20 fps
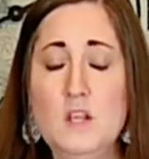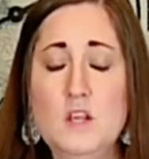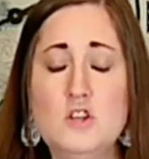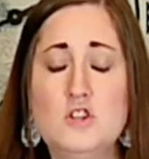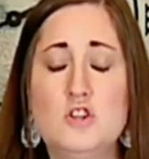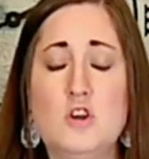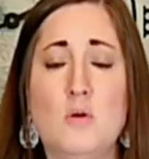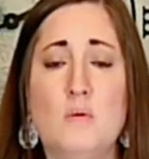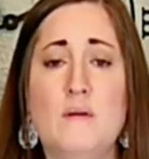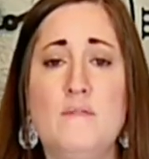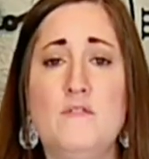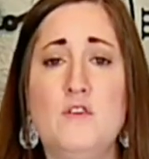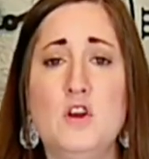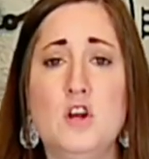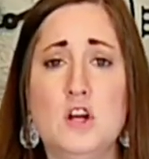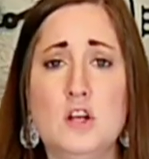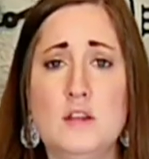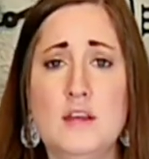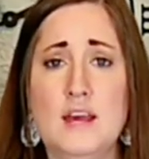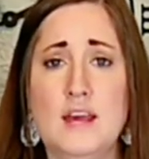So if
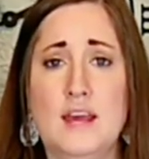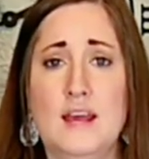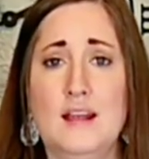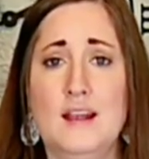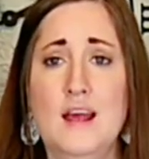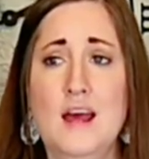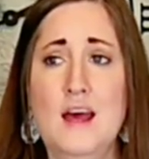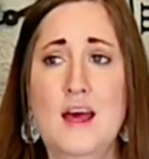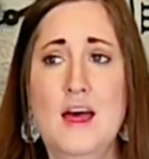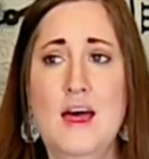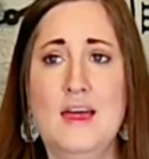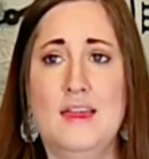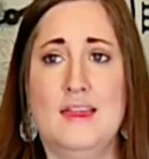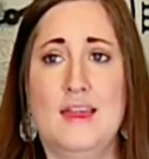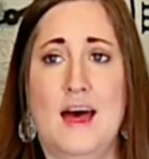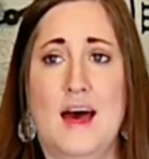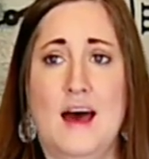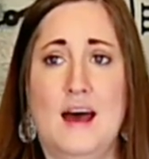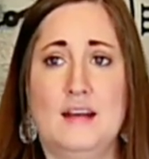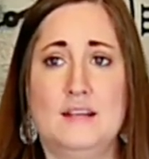you're thinking
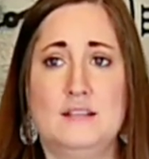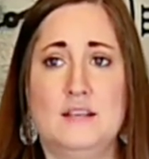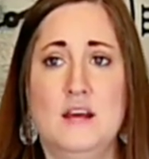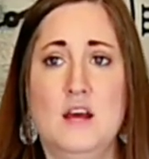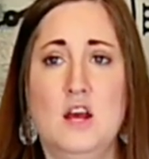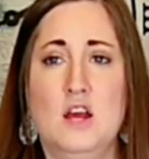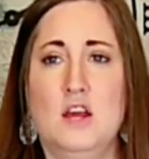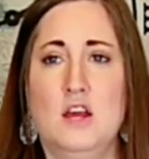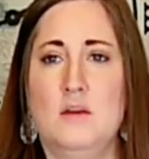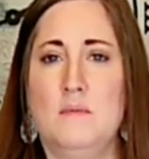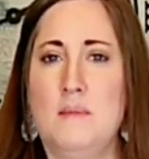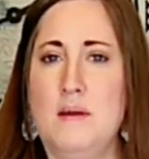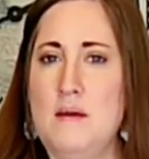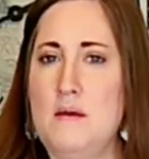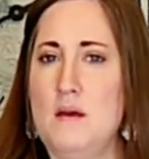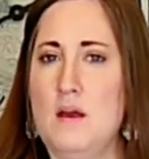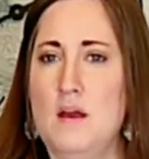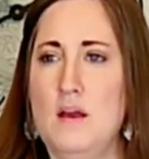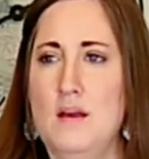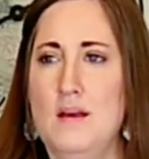that you
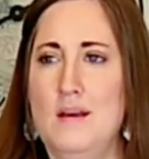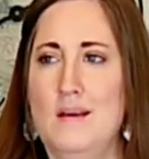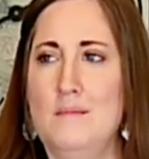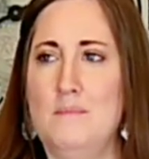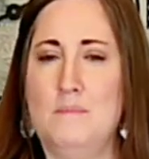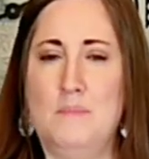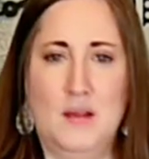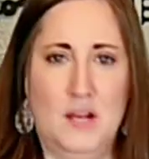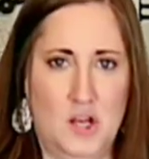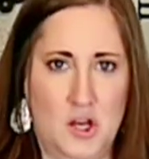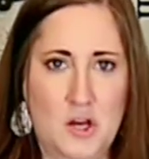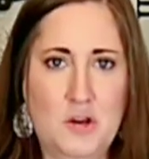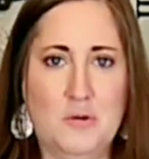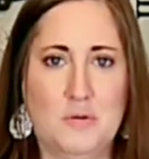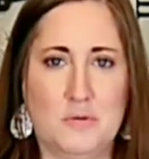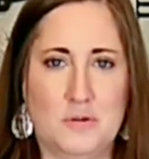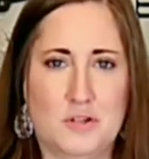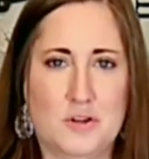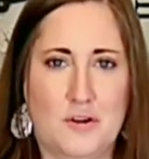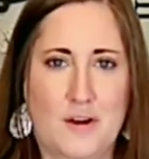may be
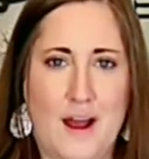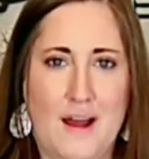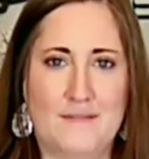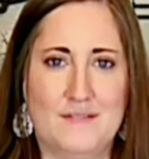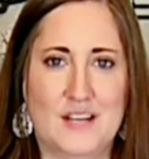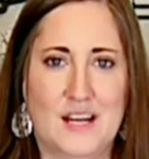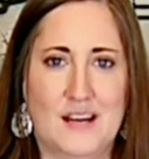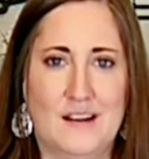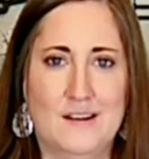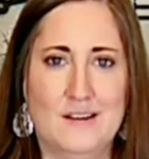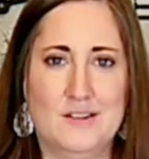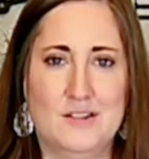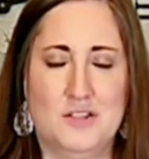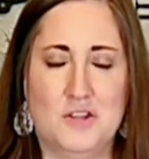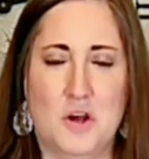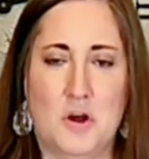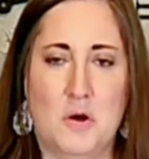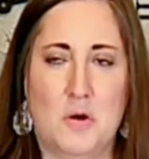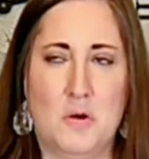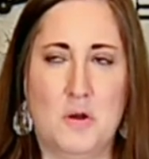new to crafting,
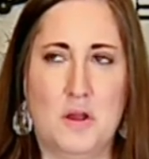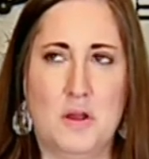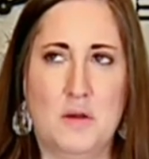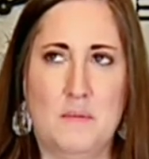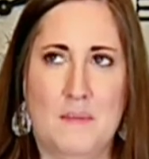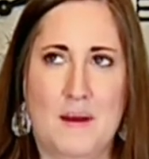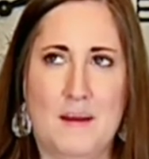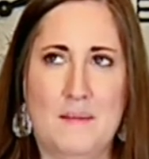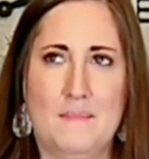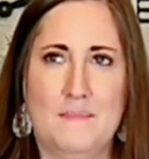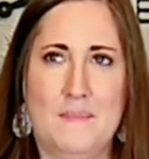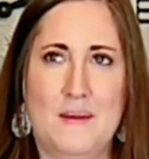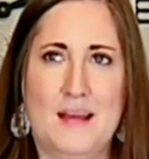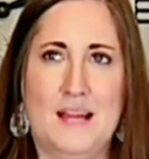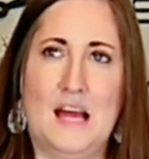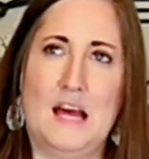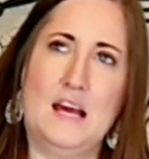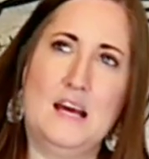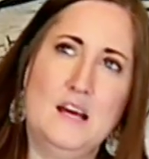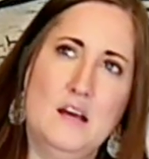so you might be
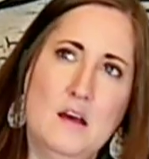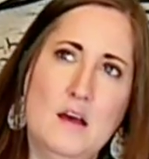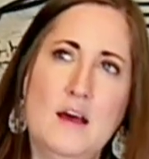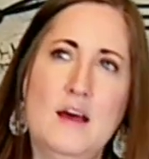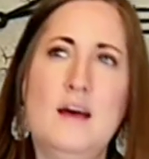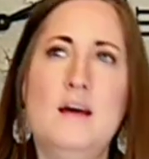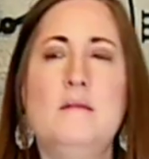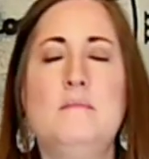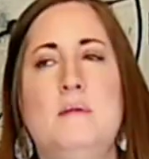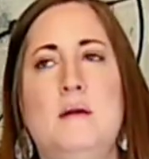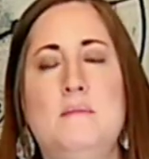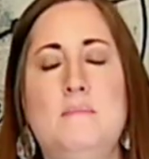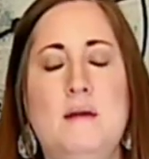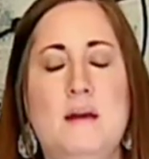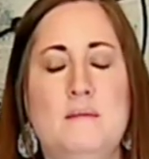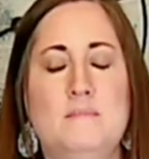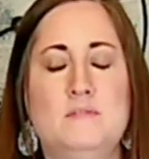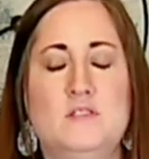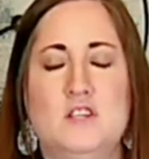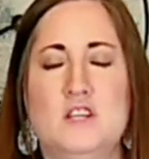like, oh, maybe
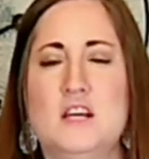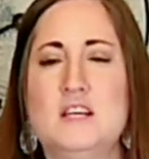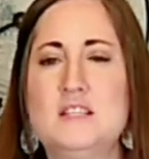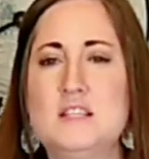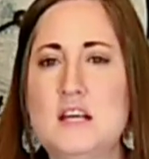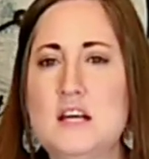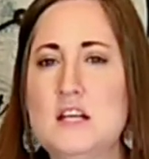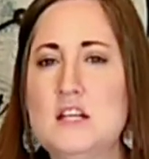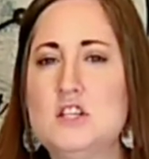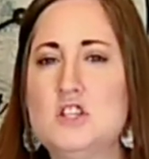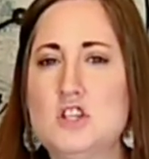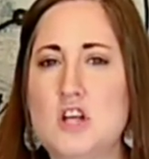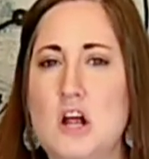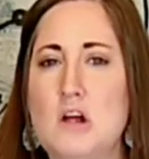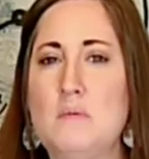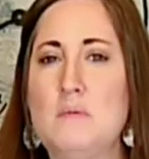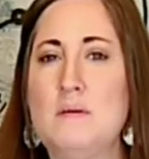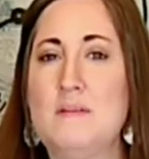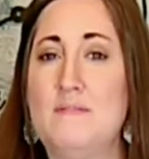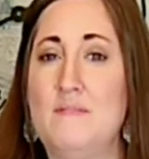I'm just going to
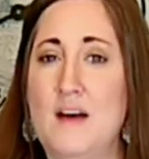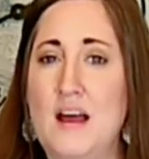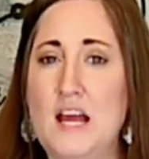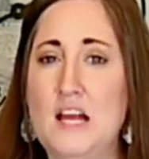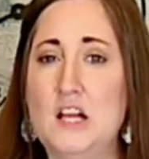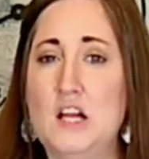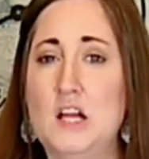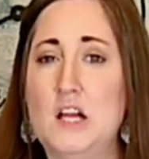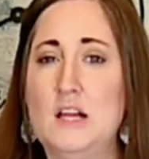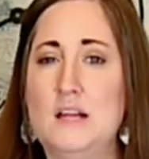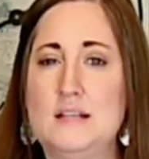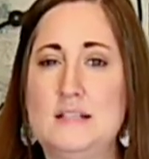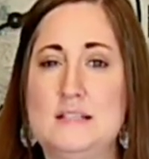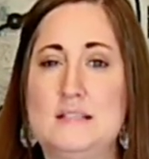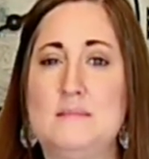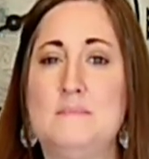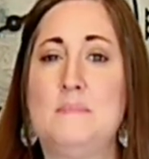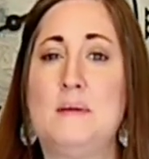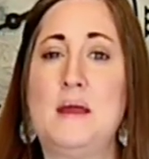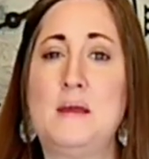start with vinyl and
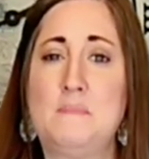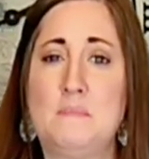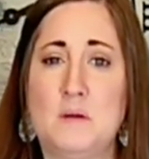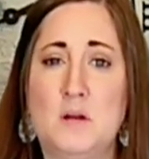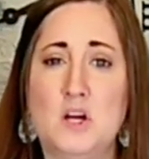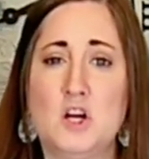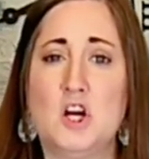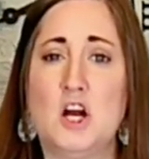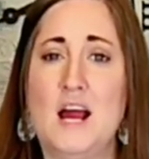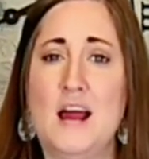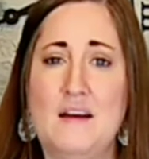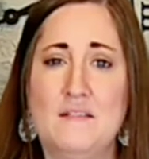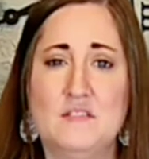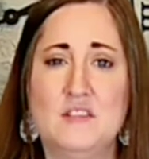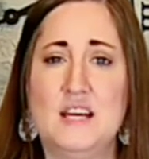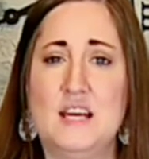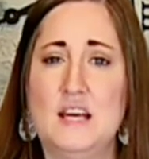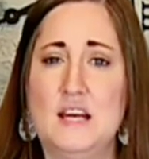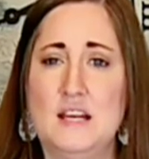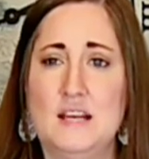some paper
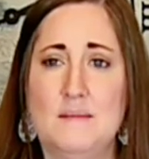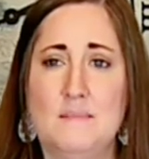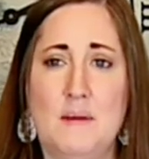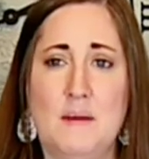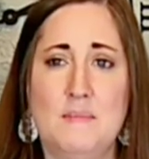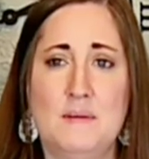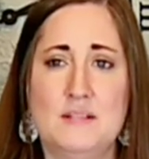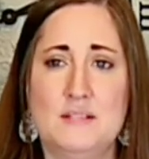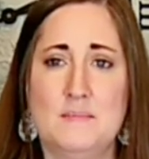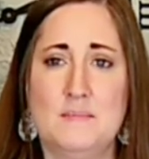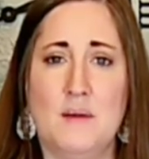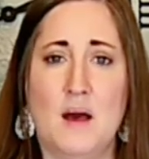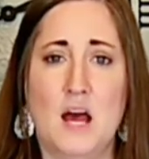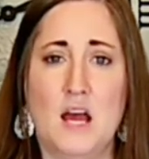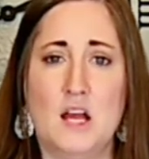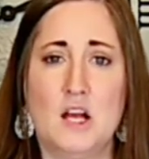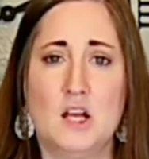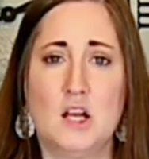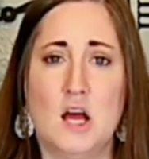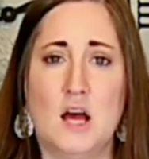crafting and maybe some
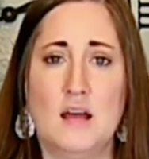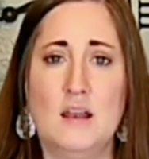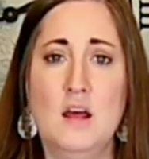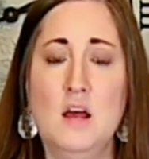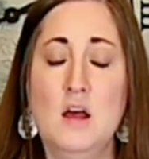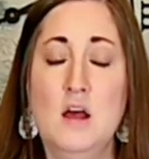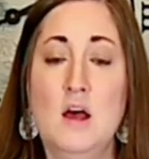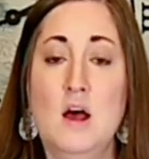iron-on,